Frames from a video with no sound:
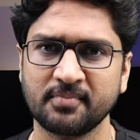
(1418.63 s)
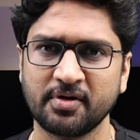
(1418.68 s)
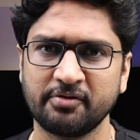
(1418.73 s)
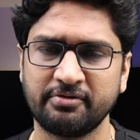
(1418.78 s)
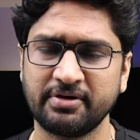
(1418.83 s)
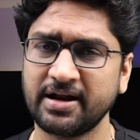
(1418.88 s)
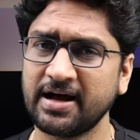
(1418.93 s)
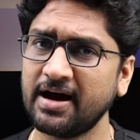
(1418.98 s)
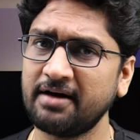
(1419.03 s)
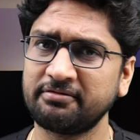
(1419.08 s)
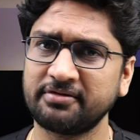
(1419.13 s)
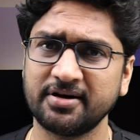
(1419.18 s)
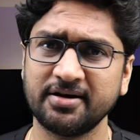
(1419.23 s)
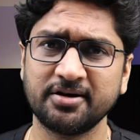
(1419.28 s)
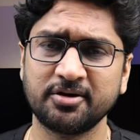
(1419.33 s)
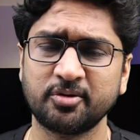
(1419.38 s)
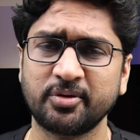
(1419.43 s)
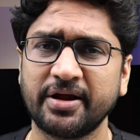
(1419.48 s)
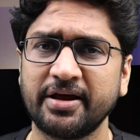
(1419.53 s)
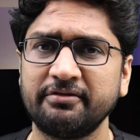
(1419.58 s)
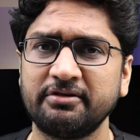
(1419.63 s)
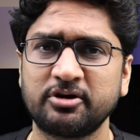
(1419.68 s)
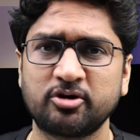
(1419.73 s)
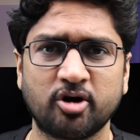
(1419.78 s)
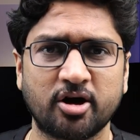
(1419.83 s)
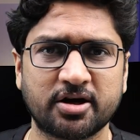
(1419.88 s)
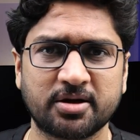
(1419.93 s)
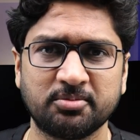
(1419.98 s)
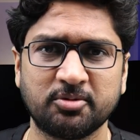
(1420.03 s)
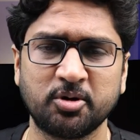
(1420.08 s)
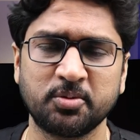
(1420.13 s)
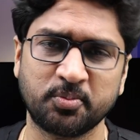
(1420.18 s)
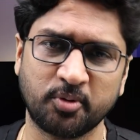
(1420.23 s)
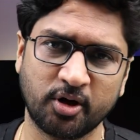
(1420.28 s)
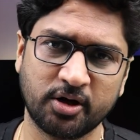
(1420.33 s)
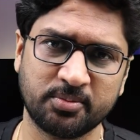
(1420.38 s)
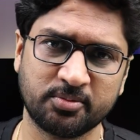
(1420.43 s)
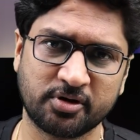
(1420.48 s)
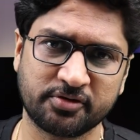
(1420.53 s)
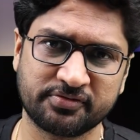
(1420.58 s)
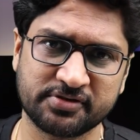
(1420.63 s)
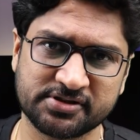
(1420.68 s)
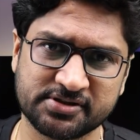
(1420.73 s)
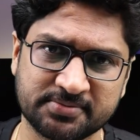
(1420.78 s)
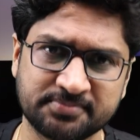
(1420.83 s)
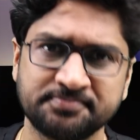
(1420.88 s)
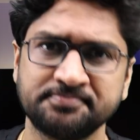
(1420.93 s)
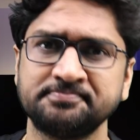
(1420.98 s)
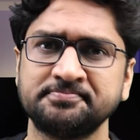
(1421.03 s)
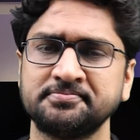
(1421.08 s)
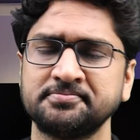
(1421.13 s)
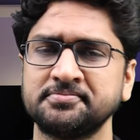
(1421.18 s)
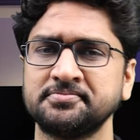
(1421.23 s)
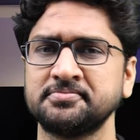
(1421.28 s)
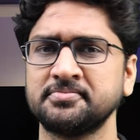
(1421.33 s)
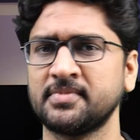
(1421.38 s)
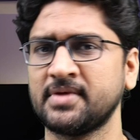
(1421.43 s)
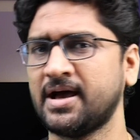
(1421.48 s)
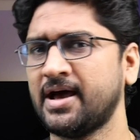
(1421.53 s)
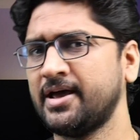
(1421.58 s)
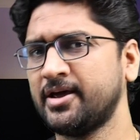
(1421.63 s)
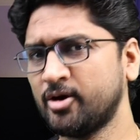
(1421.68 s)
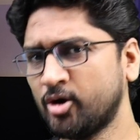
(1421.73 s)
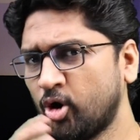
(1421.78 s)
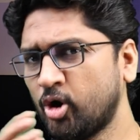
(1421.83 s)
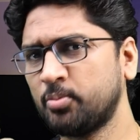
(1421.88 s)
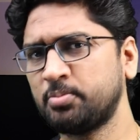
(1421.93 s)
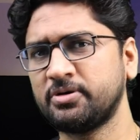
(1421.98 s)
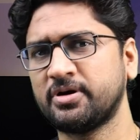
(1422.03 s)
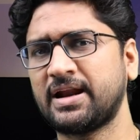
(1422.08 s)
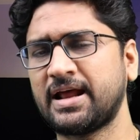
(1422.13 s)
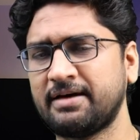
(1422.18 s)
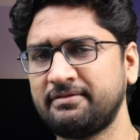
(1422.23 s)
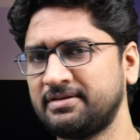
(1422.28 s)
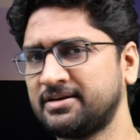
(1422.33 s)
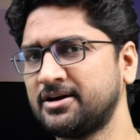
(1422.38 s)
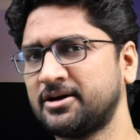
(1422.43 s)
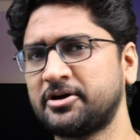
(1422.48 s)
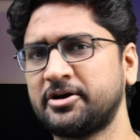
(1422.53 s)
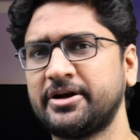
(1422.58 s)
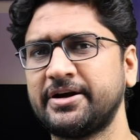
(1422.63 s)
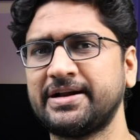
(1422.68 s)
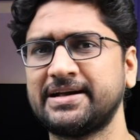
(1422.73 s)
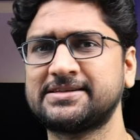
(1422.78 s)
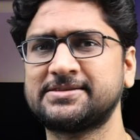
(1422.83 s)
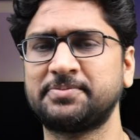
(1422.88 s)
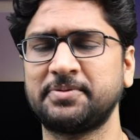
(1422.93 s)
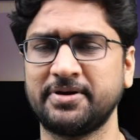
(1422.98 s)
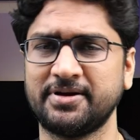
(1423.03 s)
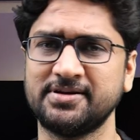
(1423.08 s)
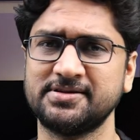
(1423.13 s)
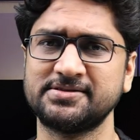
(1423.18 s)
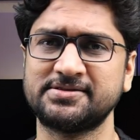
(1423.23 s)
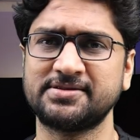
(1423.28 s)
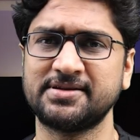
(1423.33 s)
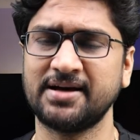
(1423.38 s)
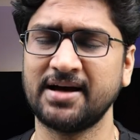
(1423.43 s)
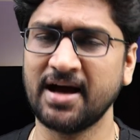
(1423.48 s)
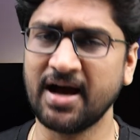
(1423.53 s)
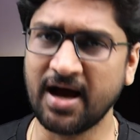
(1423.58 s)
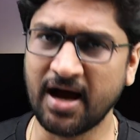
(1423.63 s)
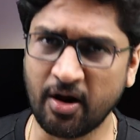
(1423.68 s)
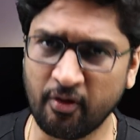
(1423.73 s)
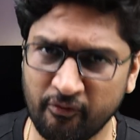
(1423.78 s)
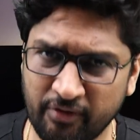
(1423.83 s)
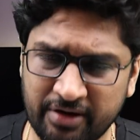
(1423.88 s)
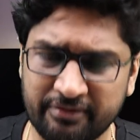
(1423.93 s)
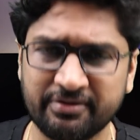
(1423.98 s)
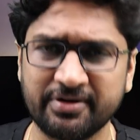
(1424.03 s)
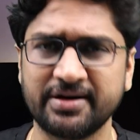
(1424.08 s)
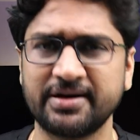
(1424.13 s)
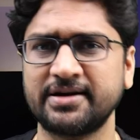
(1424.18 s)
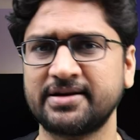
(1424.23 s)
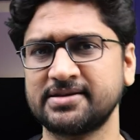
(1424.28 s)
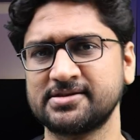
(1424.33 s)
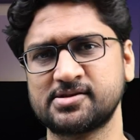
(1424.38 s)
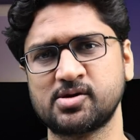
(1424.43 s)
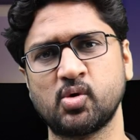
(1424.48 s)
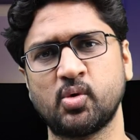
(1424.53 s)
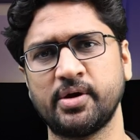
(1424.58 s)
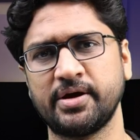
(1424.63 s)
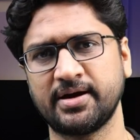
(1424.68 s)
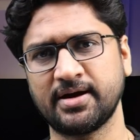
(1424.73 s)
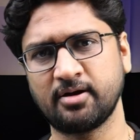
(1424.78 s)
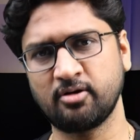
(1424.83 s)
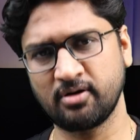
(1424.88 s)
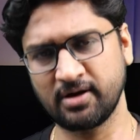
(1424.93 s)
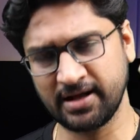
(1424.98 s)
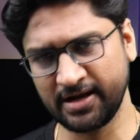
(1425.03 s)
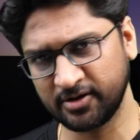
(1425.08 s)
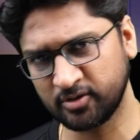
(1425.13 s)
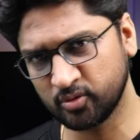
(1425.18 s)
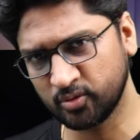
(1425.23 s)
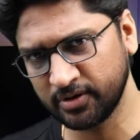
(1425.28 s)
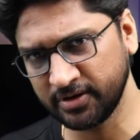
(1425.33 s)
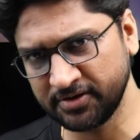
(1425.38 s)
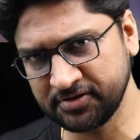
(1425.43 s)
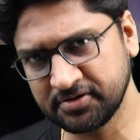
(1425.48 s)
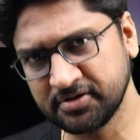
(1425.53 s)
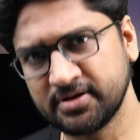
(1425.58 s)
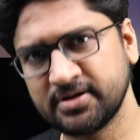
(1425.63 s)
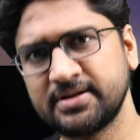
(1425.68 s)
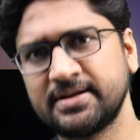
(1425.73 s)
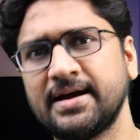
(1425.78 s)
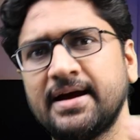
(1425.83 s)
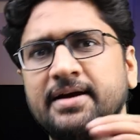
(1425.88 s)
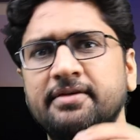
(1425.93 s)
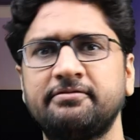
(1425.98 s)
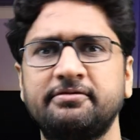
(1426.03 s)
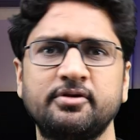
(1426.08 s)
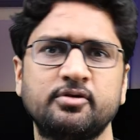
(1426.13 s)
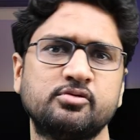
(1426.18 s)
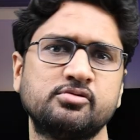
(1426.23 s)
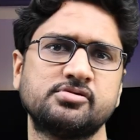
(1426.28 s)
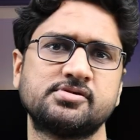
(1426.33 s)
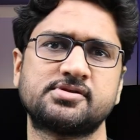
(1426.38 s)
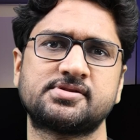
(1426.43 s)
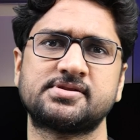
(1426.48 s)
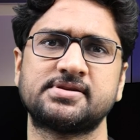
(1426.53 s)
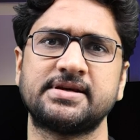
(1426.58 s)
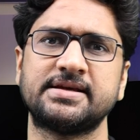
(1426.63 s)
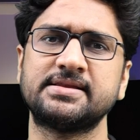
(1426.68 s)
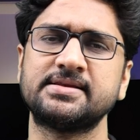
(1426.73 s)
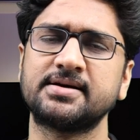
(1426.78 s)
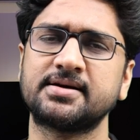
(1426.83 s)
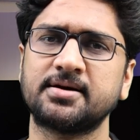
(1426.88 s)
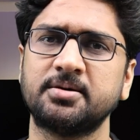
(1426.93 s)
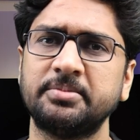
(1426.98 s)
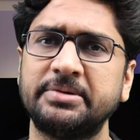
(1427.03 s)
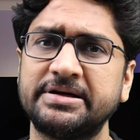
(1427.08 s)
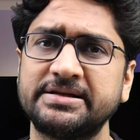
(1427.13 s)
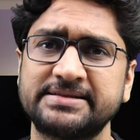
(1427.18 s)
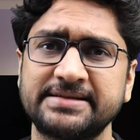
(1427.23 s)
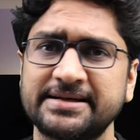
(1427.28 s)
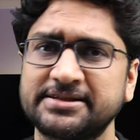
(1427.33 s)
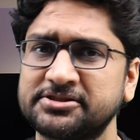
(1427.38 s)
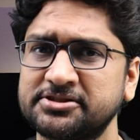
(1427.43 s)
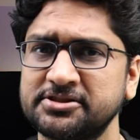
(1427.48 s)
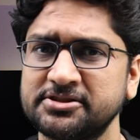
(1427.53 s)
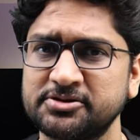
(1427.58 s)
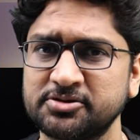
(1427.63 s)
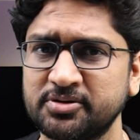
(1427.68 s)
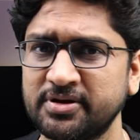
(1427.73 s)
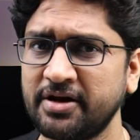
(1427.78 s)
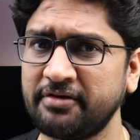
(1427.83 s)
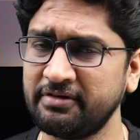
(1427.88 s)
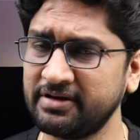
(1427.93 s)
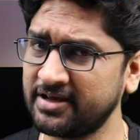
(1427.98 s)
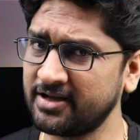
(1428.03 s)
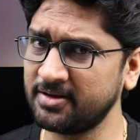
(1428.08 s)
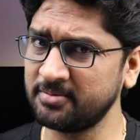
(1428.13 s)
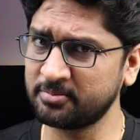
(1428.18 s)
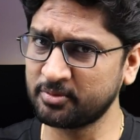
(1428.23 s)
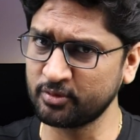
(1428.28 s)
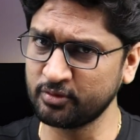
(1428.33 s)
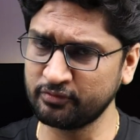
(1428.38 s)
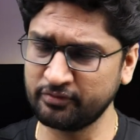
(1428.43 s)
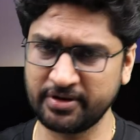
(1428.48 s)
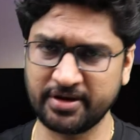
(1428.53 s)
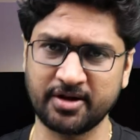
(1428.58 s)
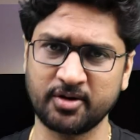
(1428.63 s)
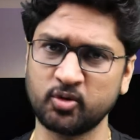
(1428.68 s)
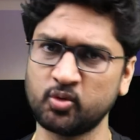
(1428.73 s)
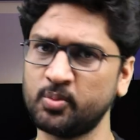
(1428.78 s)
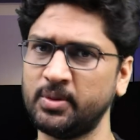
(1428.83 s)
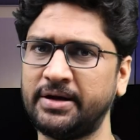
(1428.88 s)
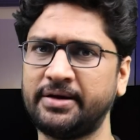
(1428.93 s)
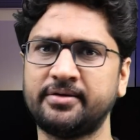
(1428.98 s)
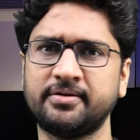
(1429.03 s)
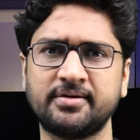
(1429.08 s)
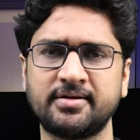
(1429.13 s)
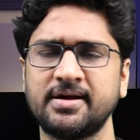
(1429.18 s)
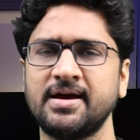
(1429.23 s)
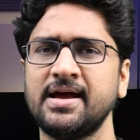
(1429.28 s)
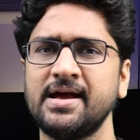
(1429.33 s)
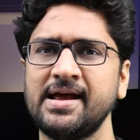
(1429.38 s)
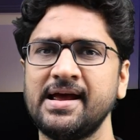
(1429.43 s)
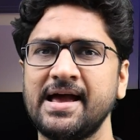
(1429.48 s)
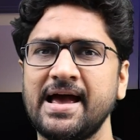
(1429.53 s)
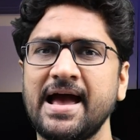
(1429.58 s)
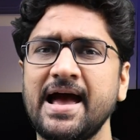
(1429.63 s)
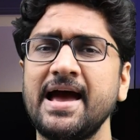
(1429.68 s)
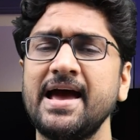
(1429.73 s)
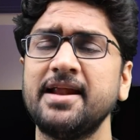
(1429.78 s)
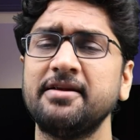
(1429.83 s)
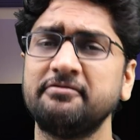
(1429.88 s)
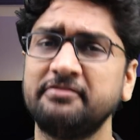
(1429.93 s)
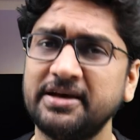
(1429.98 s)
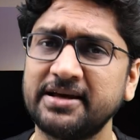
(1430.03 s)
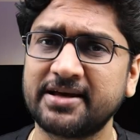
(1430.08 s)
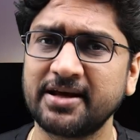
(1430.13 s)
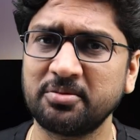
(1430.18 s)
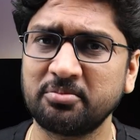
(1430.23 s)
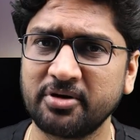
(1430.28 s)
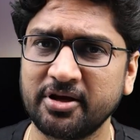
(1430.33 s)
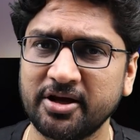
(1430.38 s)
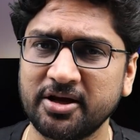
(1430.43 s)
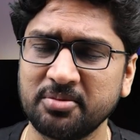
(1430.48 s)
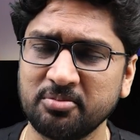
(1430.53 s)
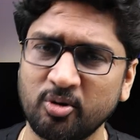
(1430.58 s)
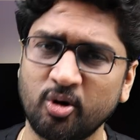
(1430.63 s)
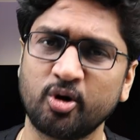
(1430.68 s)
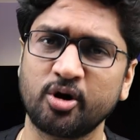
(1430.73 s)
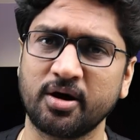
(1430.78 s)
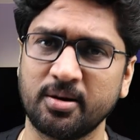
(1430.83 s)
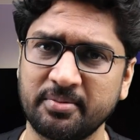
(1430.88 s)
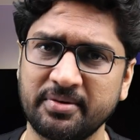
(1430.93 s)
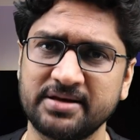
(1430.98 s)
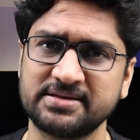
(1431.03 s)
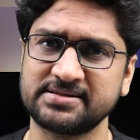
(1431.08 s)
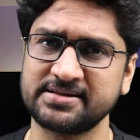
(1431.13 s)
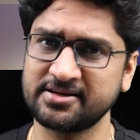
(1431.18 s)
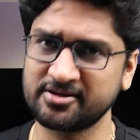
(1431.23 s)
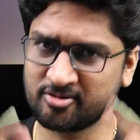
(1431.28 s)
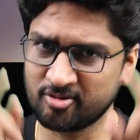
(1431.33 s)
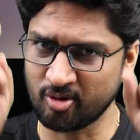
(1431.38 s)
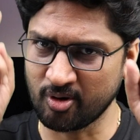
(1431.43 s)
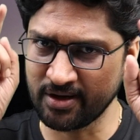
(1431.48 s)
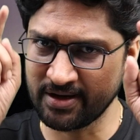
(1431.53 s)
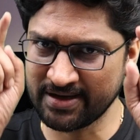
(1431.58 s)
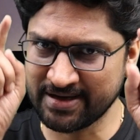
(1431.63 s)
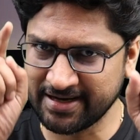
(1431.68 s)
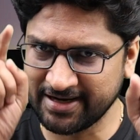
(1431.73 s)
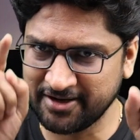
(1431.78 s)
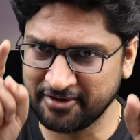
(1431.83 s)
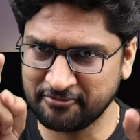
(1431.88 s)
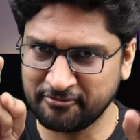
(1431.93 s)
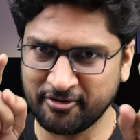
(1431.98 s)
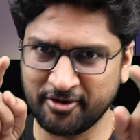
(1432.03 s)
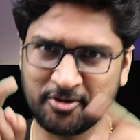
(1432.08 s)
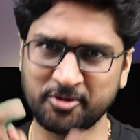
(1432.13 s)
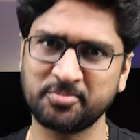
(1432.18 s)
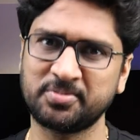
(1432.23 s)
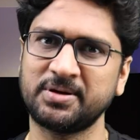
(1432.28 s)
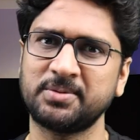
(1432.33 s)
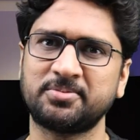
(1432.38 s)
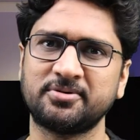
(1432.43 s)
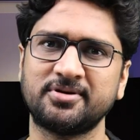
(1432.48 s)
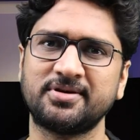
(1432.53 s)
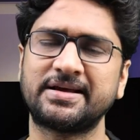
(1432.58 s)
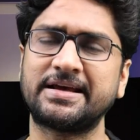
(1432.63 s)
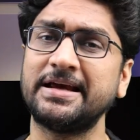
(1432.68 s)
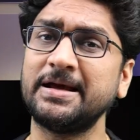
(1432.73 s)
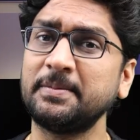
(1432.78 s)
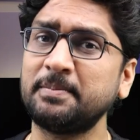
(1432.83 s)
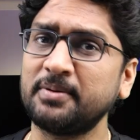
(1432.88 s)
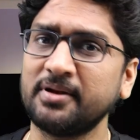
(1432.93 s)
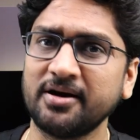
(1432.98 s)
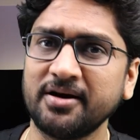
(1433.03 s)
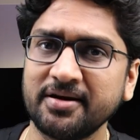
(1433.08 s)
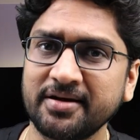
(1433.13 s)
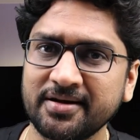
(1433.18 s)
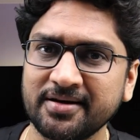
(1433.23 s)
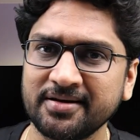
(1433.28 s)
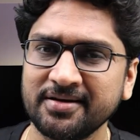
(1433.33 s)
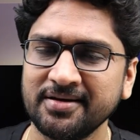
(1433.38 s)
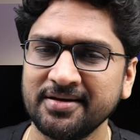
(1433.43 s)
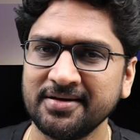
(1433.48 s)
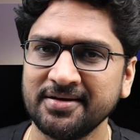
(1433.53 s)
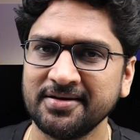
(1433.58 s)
We are half done. Today we talked about polymorphism. I hope you are having a great experience. However it is going, I would like to hear that views in the comment section so that we can improve, we can do better, and we can bring more amazing content for you people. Keep learning,